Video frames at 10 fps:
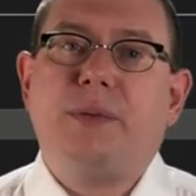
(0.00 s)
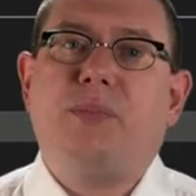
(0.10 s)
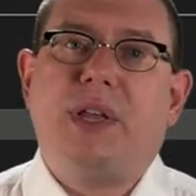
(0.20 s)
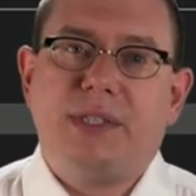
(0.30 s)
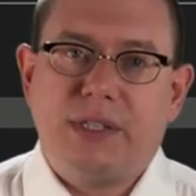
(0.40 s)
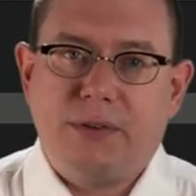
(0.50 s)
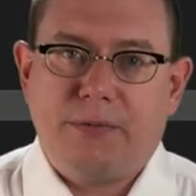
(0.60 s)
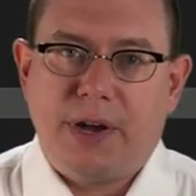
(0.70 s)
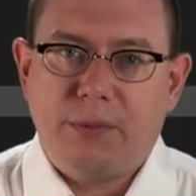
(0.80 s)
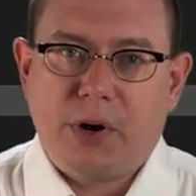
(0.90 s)
Plus is
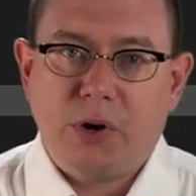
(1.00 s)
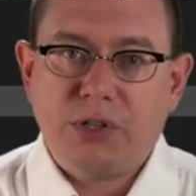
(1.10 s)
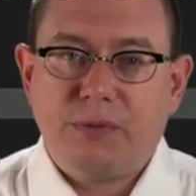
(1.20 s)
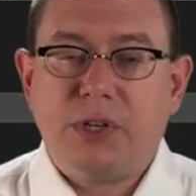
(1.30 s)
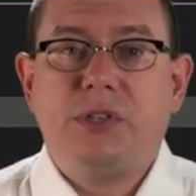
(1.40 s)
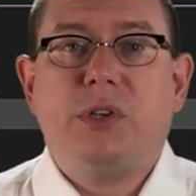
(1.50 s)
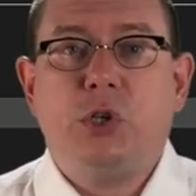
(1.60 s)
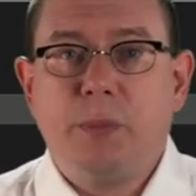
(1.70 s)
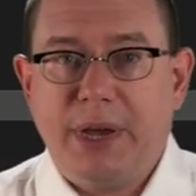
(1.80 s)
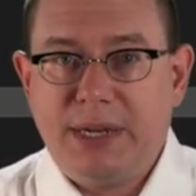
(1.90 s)
defined recursively, so
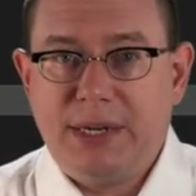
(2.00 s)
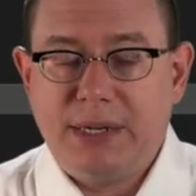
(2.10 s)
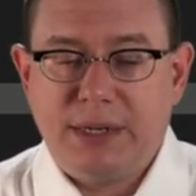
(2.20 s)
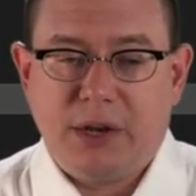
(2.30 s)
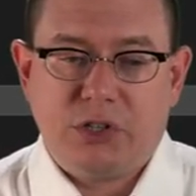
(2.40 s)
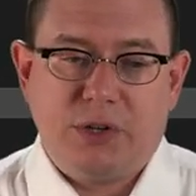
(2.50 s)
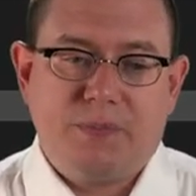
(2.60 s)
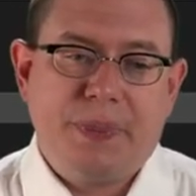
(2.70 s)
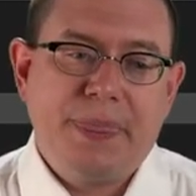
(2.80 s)
you might need induction.